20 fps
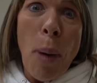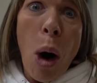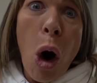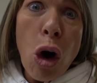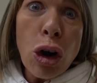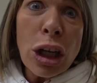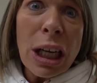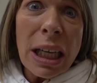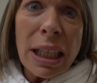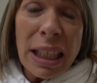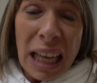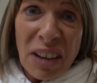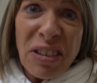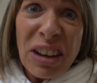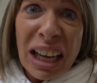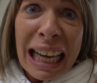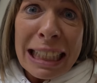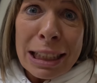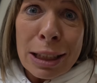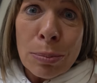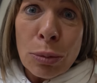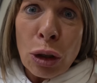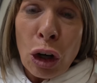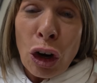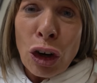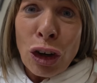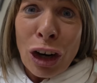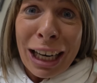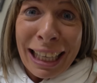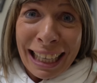Morgan, if you get some
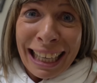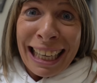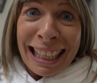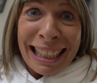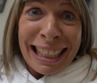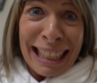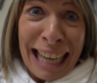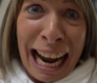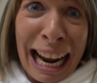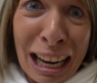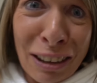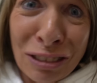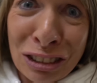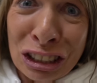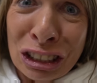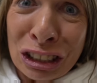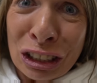curry, can I have